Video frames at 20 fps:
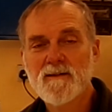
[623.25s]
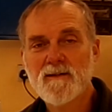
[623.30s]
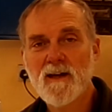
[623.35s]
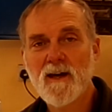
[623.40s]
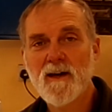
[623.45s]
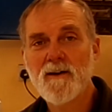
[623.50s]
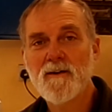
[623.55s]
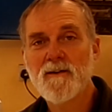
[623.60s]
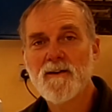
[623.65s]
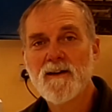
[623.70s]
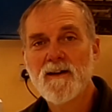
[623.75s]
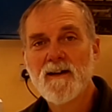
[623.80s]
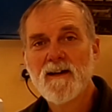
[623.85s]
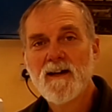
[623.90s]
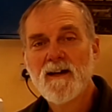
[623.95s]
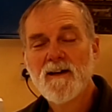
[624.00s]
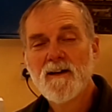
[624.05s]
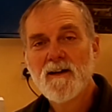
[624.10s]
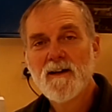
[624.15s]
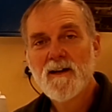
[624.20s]
So
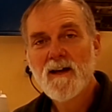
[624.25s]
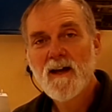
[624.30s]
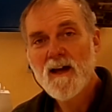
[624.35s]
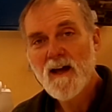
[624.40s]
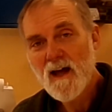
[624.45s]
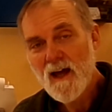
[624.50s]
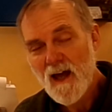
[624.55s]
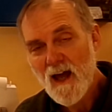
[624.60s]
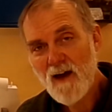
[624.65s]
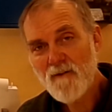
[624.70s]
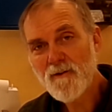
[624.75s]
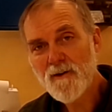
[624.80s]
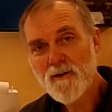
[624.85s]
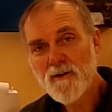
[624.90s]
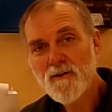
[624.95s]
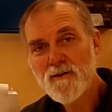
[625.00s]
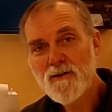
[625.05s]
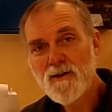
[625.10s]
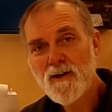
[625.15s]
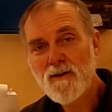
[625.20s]
have a
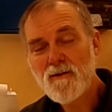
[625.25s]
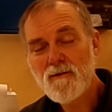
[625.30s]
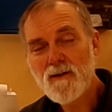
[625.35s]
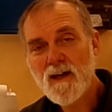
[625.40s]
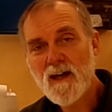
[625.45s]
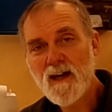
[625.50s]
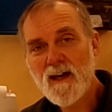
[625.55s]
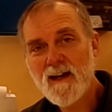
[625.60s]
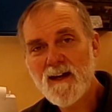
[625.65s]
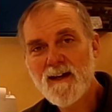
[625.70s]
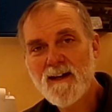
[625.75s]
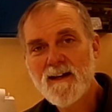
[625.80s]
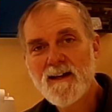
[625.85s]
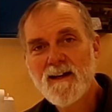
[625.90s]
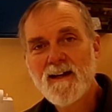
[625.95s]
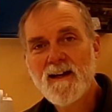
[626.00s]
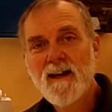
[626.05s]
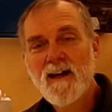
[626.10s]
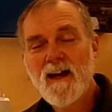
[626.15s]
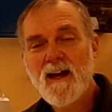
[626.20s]
good new
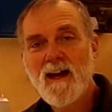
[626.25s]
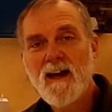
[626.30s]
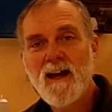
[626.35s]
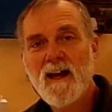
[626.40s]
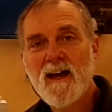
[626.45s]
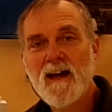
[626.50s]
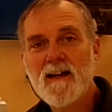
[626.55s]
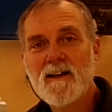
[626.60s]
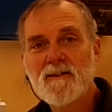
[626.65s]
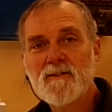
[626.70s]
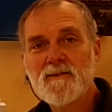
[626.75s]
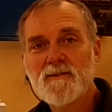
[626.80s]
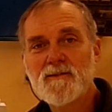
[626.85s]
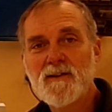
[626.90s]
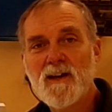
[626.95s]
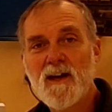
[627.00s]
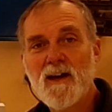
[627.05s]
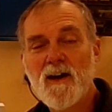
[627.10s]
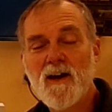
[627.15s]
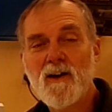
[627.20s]
year, and
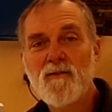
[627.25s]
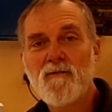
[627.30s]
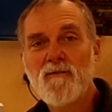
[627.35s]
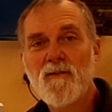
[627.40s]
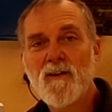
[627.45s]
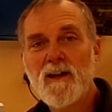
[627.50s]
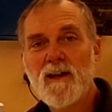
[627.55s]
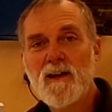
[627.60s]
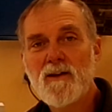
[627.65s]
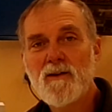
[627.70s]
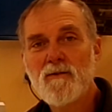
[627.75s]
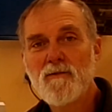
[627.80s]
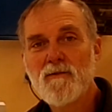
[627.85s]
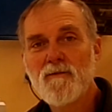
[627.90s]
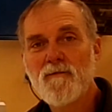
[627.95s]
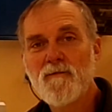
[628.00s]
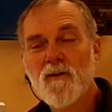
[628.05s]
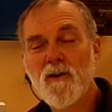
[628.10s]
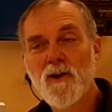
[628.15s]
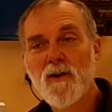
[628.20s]
hopefully you'll
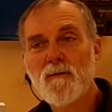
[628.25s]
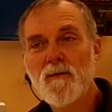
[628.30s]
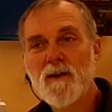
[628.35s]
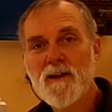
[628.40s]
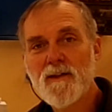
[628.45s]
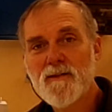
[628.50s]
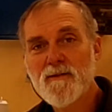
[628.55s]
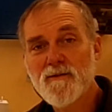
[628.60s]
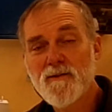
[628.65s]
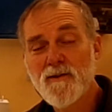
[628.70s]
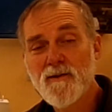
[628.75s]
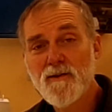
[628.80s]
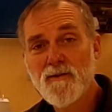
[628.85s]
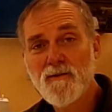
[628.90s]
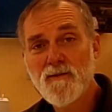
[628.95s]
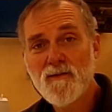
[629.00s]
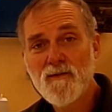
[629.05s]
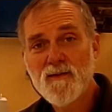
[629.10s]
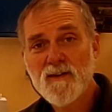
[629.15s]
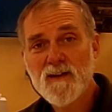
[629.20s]
follow me
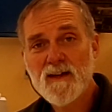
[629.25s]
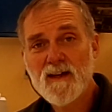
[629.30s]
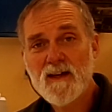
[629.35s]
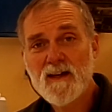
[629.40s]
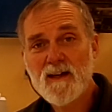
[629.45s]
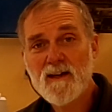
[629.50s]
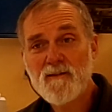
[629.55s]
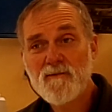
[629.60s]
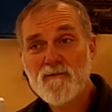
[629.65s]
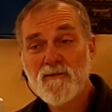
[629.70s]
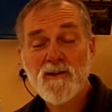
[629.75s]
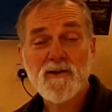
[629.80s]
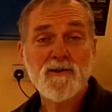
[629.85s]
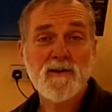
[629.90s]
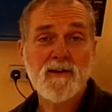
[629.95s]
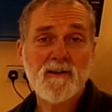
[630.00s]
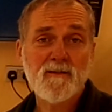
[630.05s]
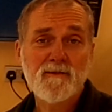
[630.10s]
through the Fisher